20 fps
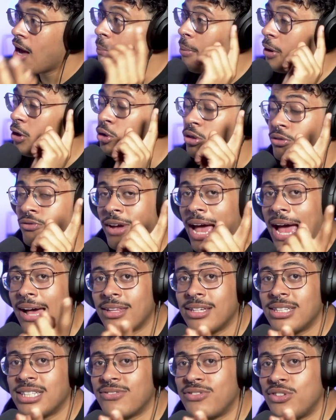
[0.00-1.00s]
But you're
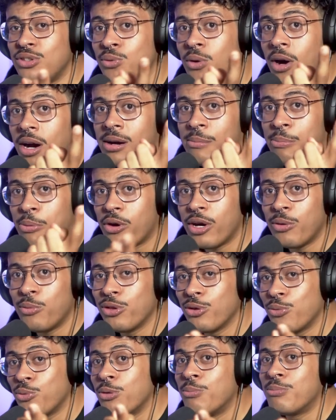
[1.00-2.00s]
valid if you are a boy
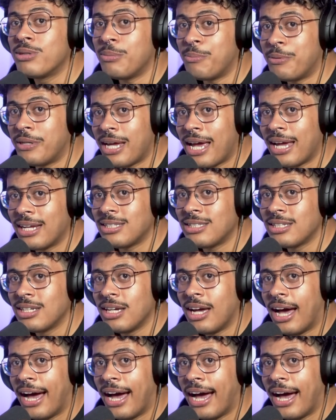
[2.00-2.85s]
with a womb to protect,